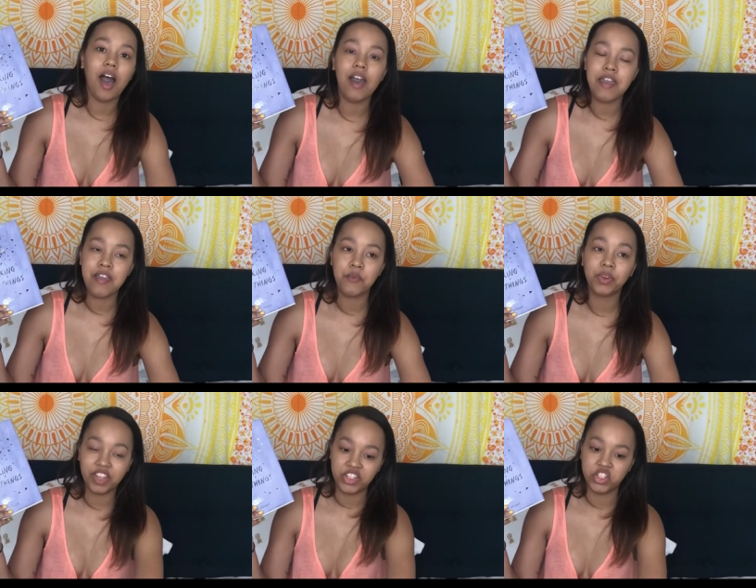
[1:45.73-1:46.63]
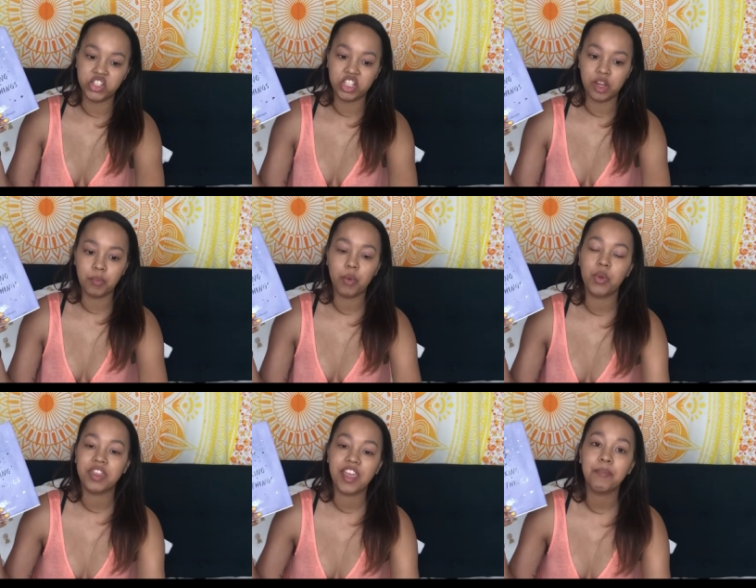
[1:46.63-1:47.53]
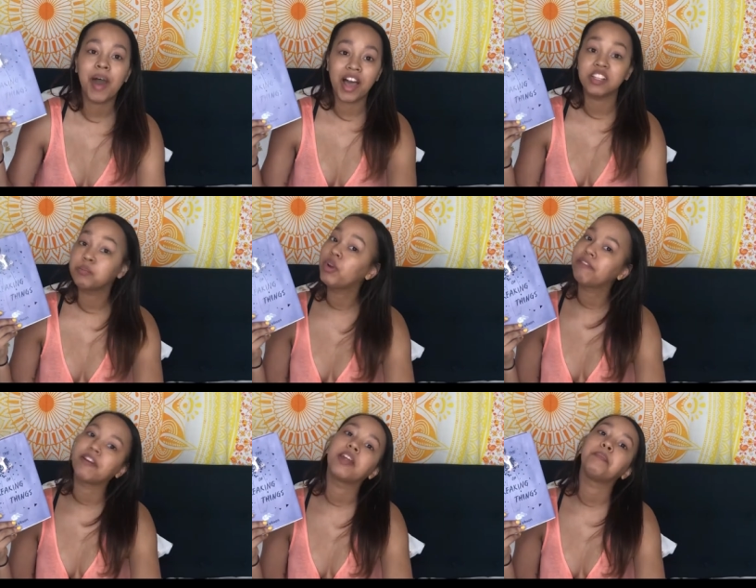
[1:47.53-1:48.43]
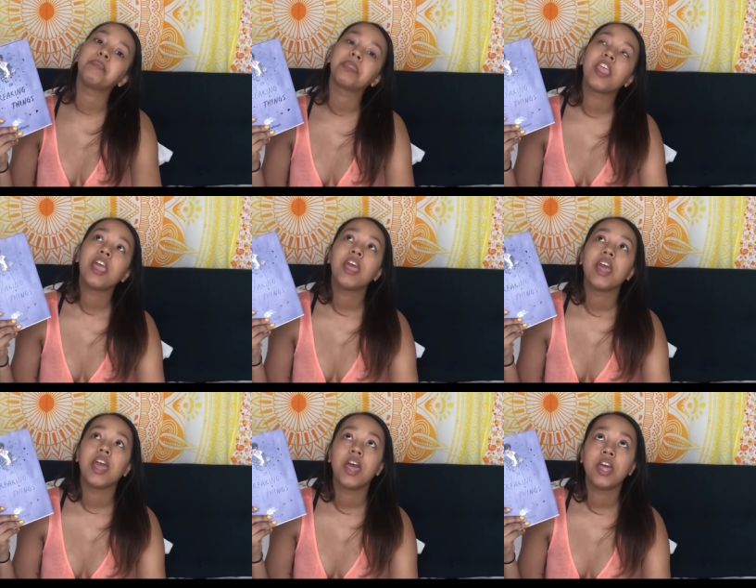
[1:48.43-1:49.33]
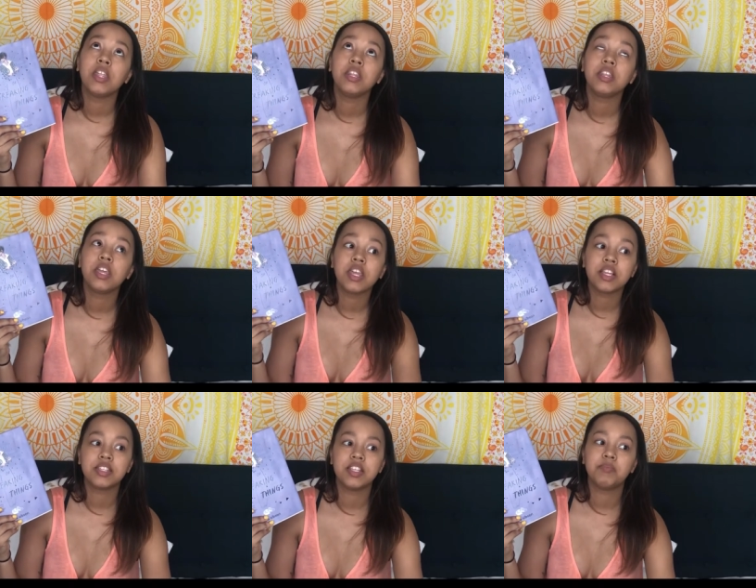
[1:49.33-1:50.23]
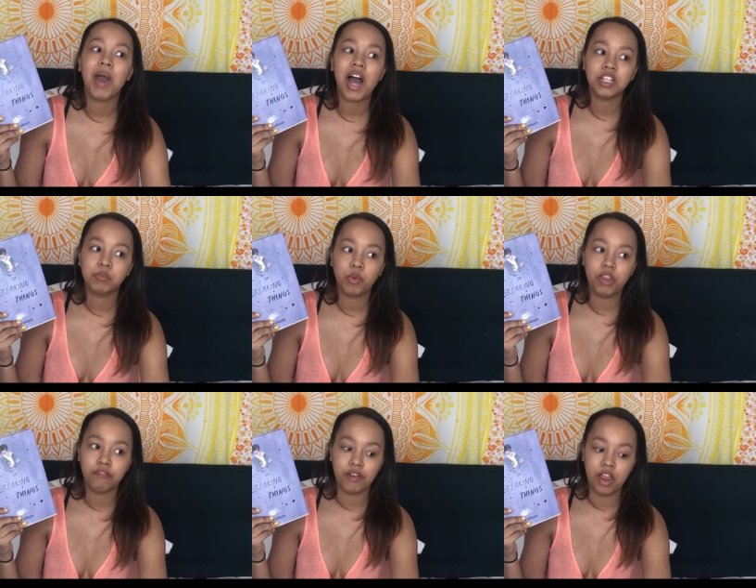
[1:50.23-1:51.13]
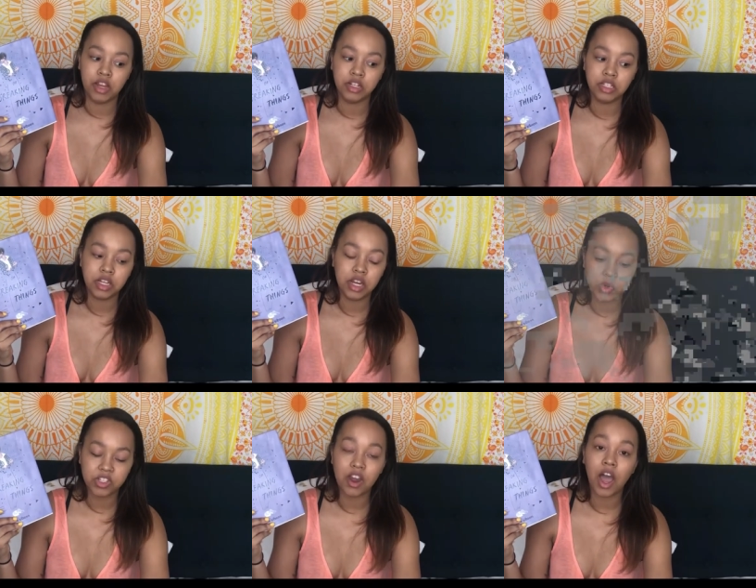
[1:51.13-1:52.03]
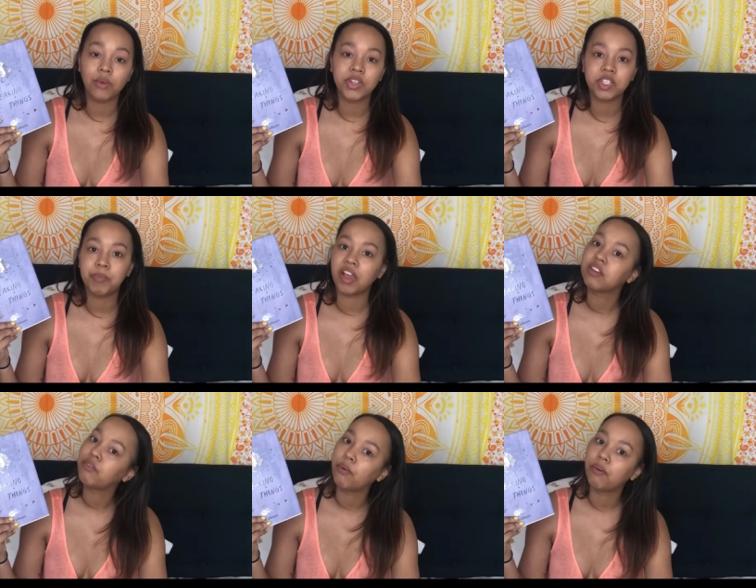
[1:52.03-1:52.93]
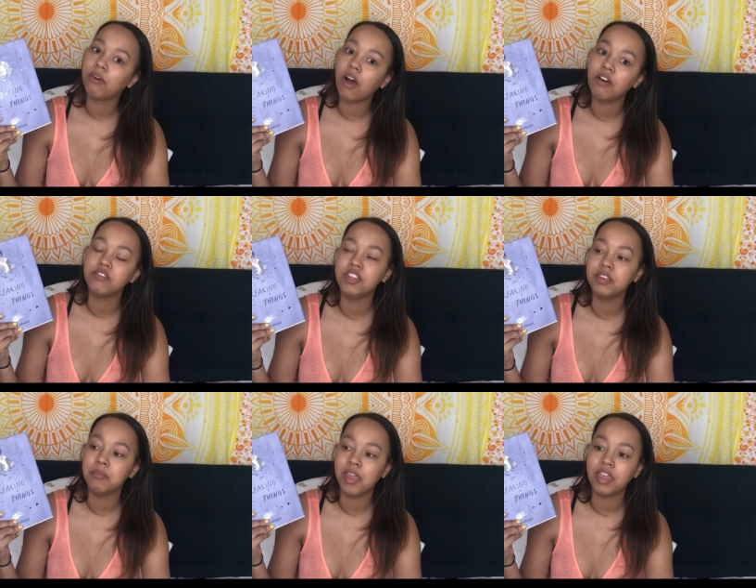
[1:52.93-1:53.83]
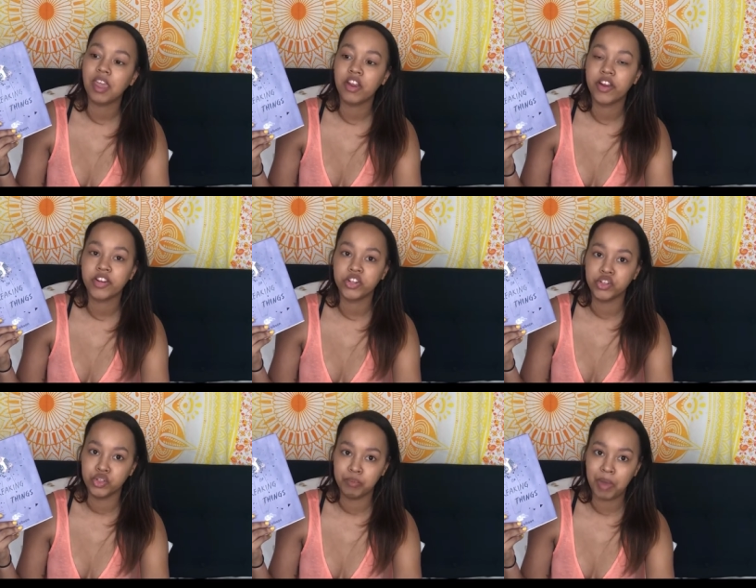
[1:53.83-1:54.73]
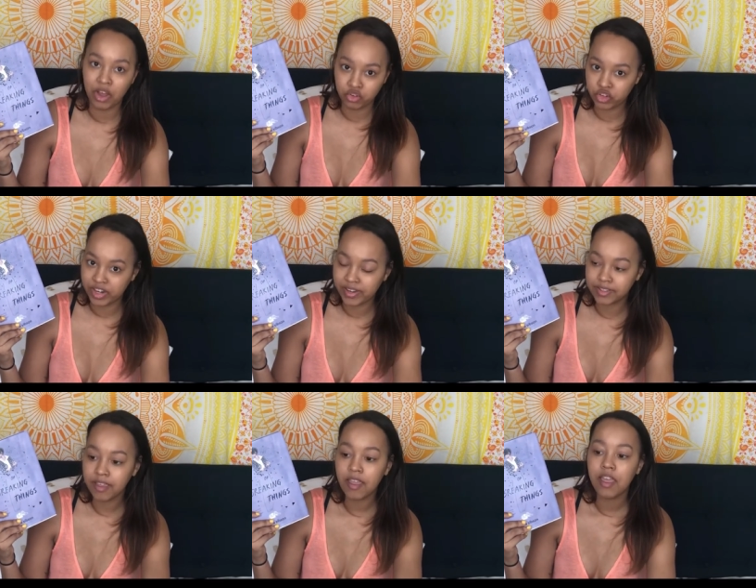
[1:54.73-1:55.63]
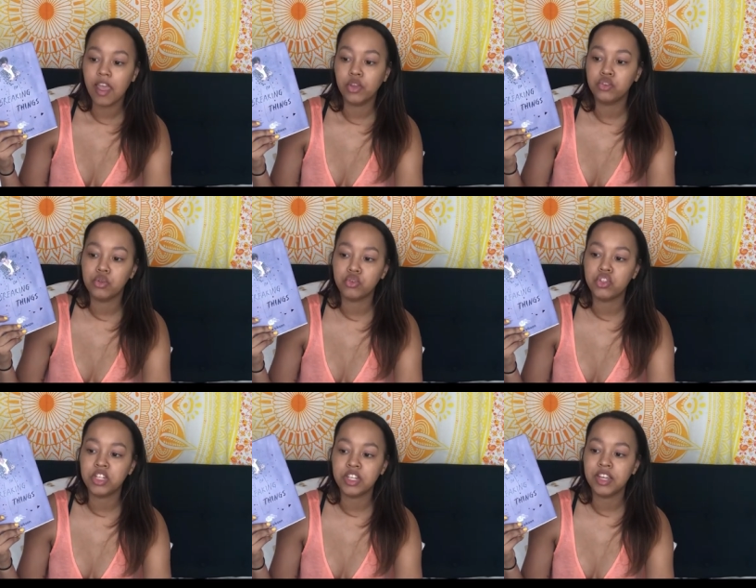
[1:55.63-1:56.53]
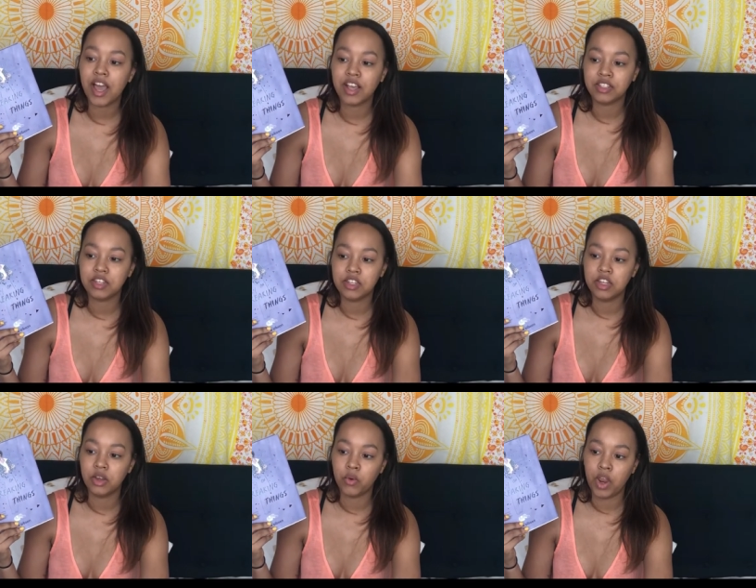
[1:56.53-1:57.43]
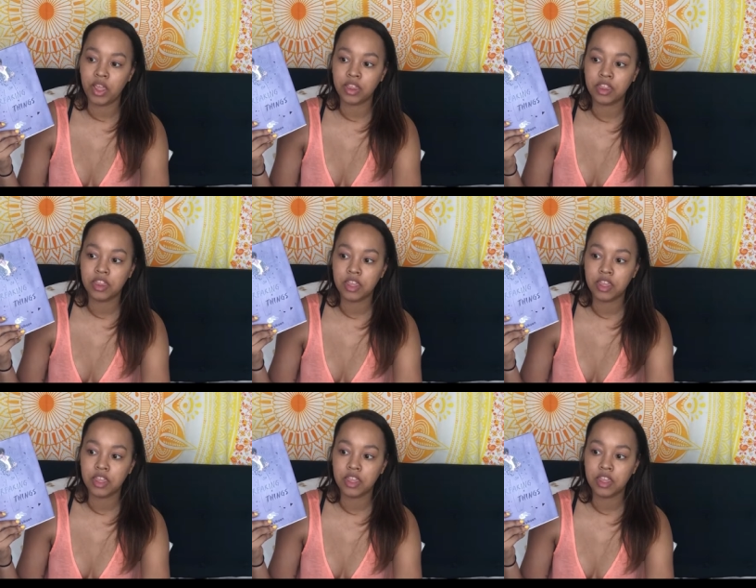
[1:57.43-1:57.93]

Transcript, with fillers: a relationship with a past boyfriend and the thing is, this past boyfriend was not respectful of the main character's boundaries. And so she has to deal with,